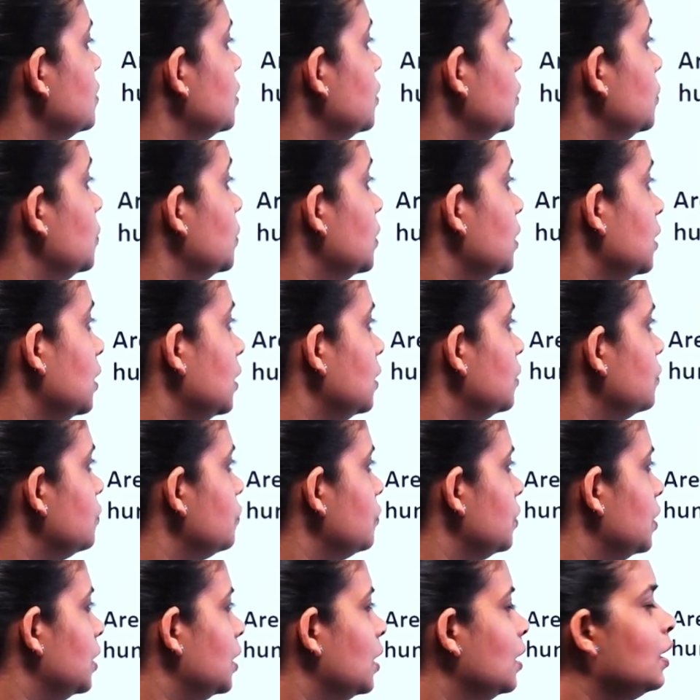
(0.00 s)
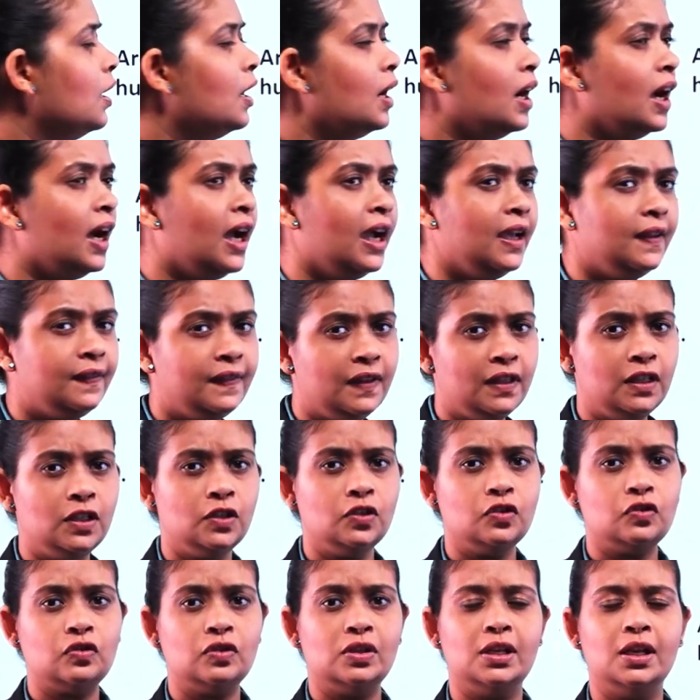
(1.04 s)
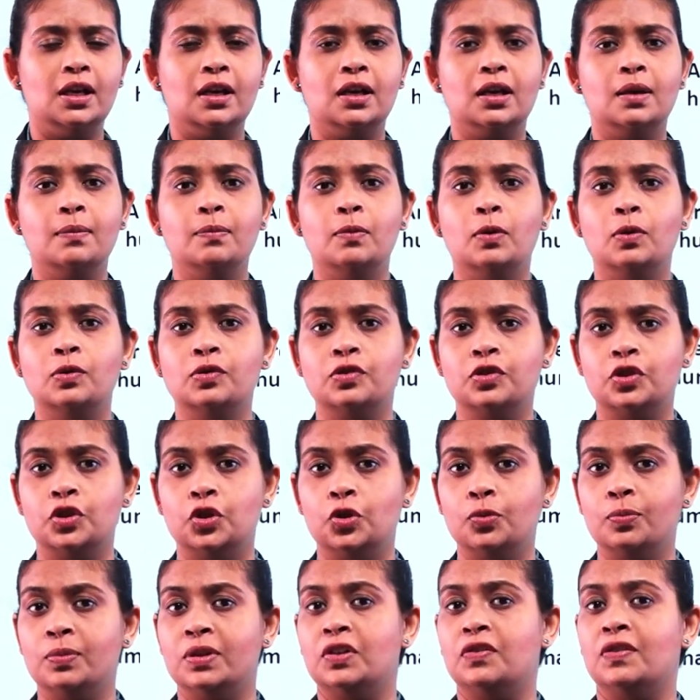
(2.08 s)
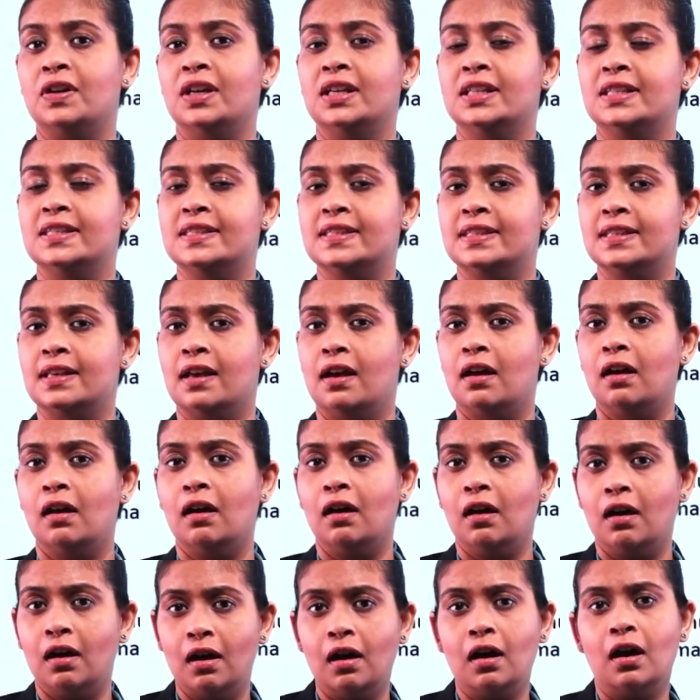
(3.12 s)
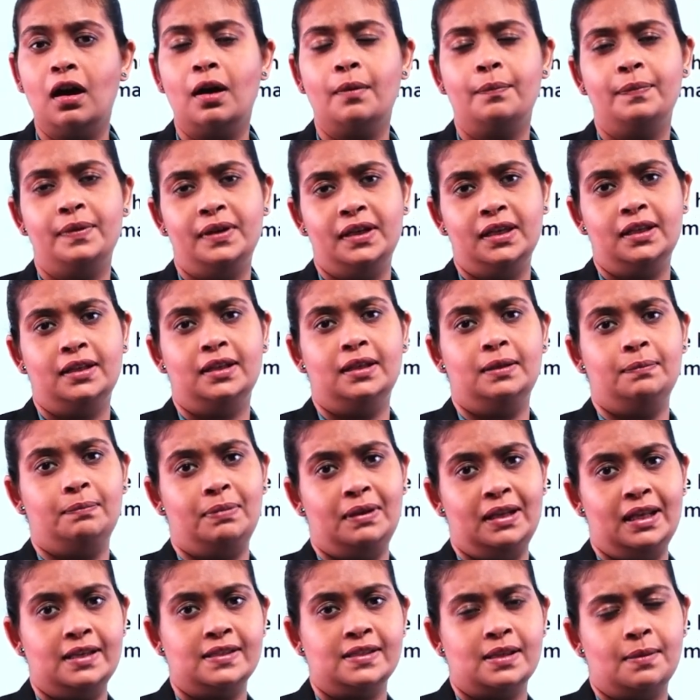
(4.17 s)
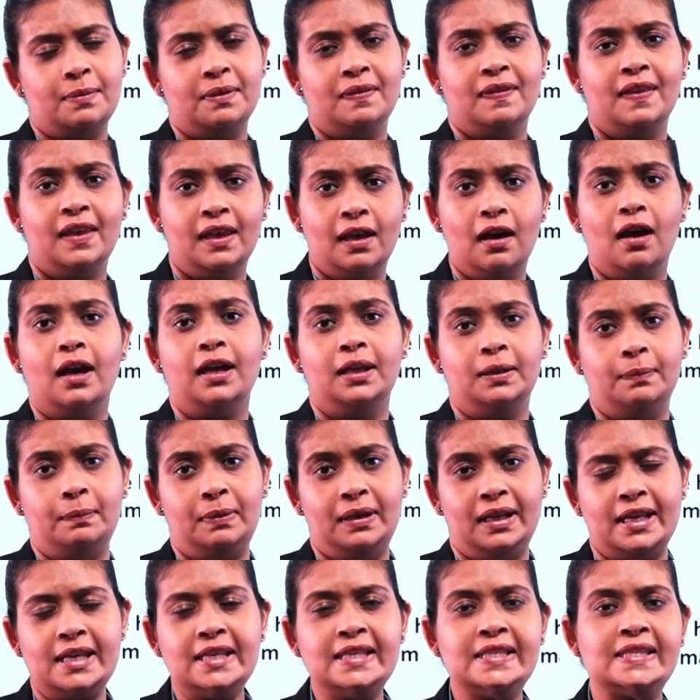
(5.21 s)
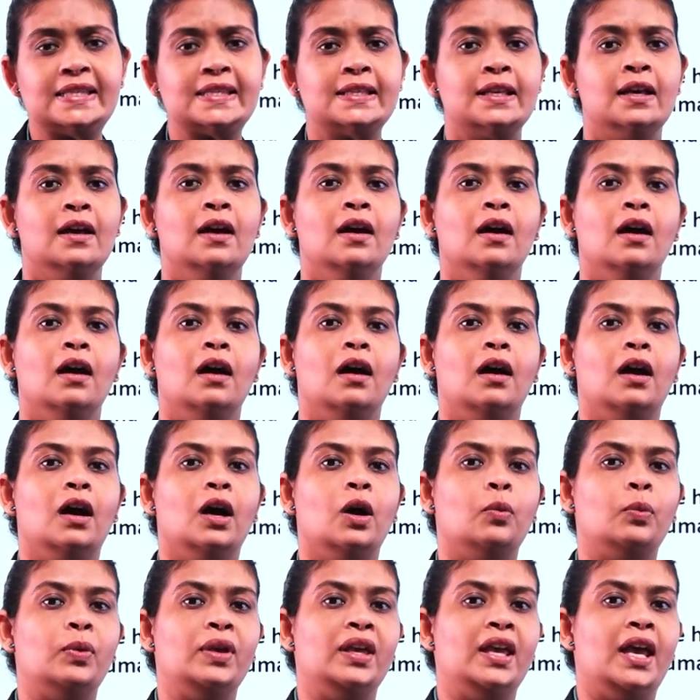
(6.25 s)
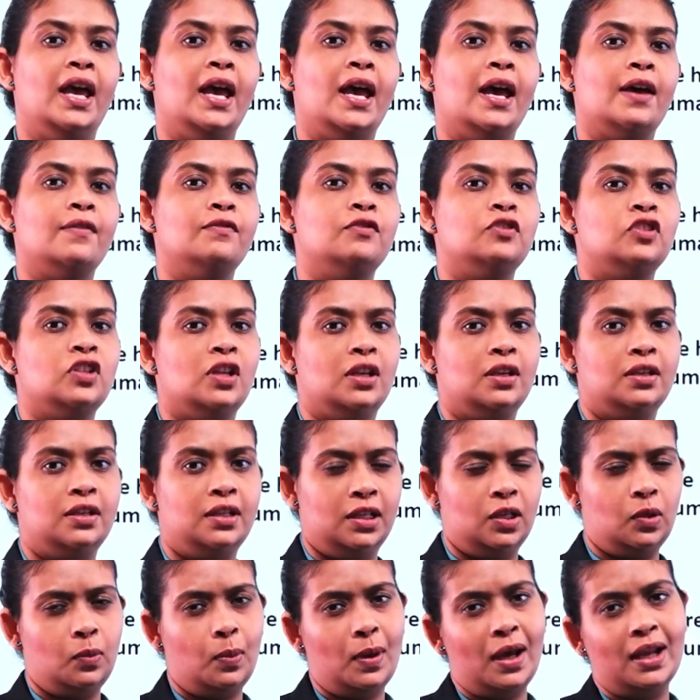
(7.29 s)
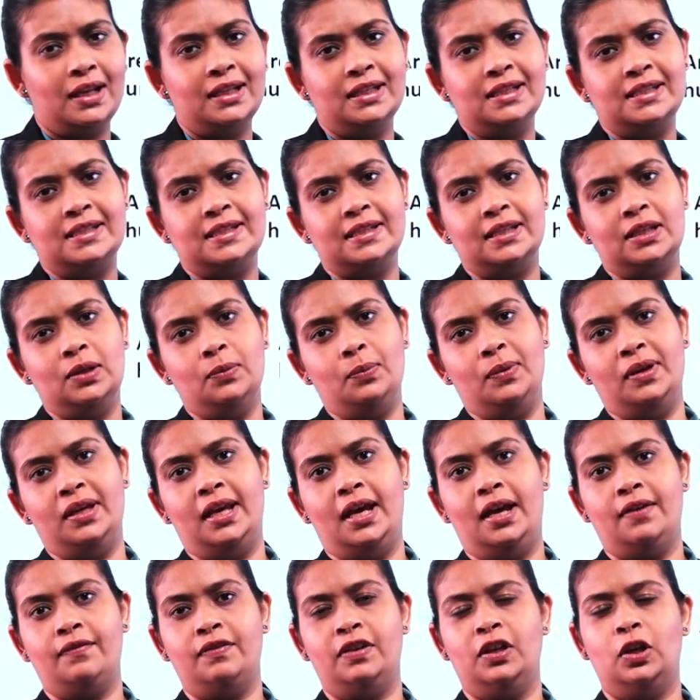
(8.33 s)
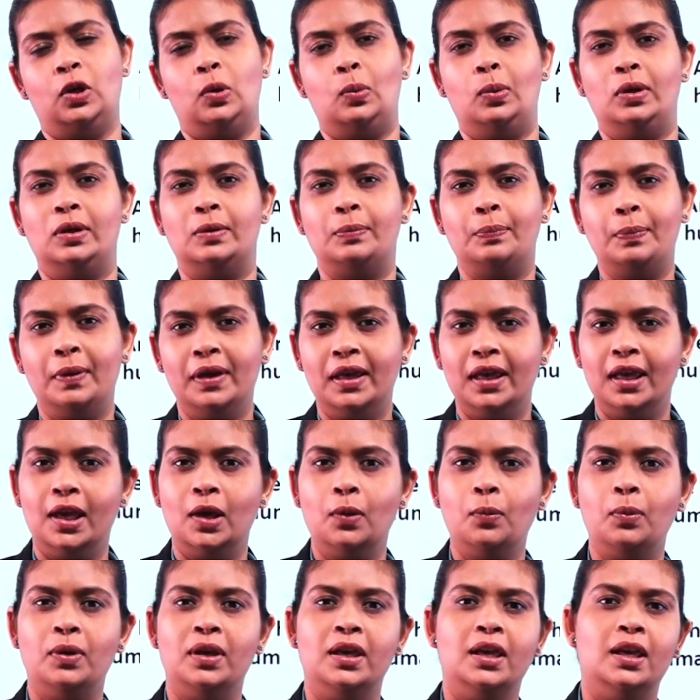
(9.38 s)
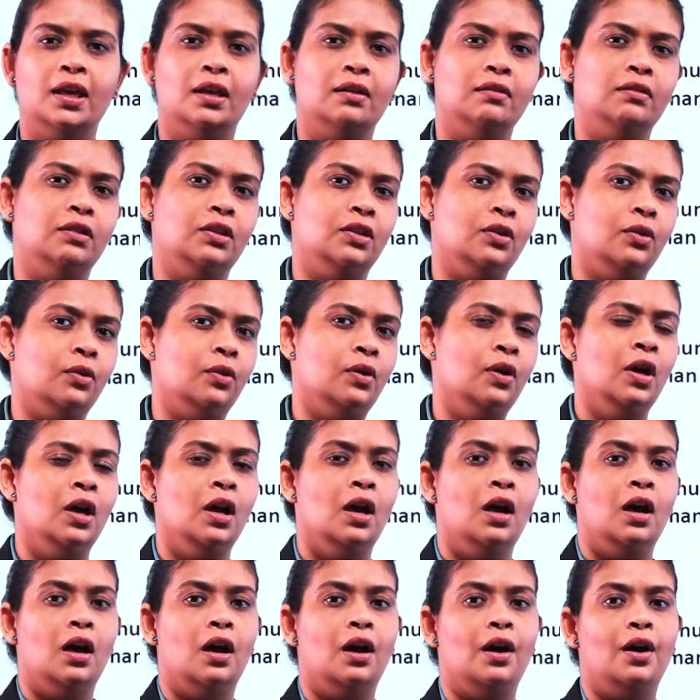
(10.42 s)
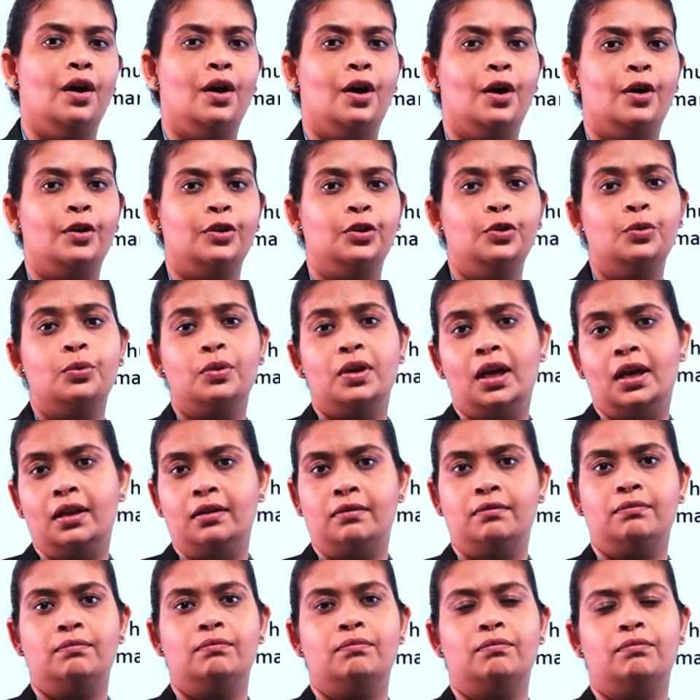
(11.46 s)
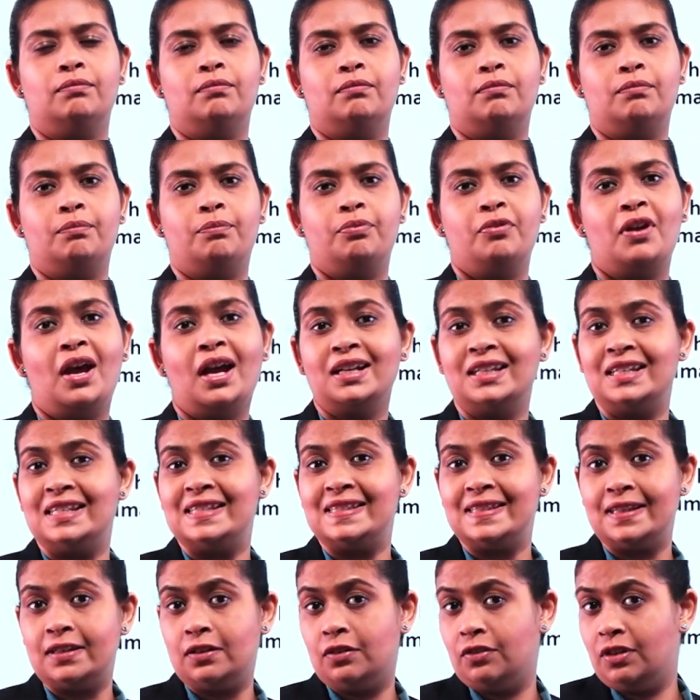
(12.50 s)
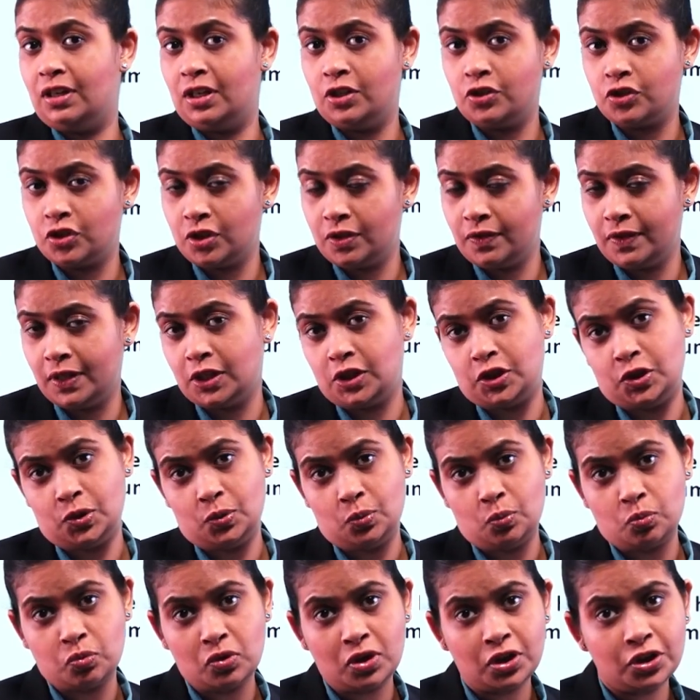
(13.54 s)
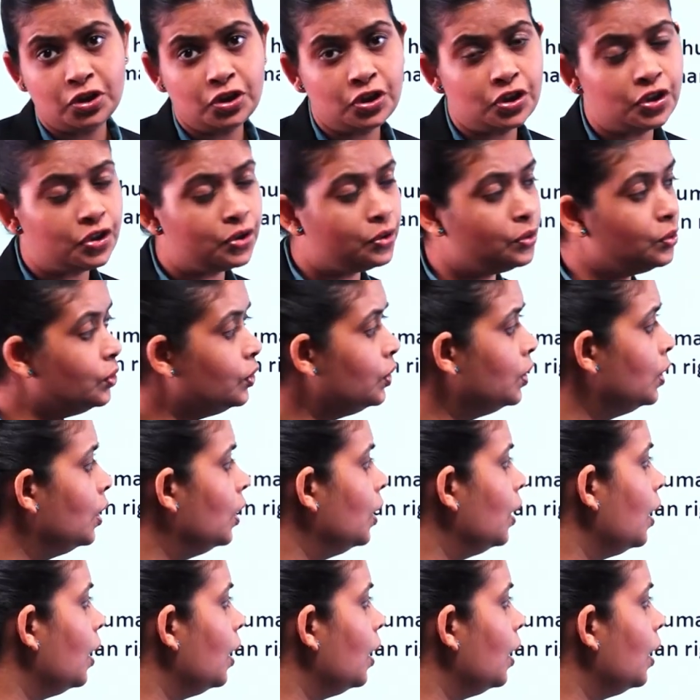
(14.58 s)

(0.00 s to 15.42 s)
in your country? I think in Sri Lanka, most human rights are being in place. I mean, they are in place. We have gender equality, we have equal pay, we can, you can practice any religion that you want to.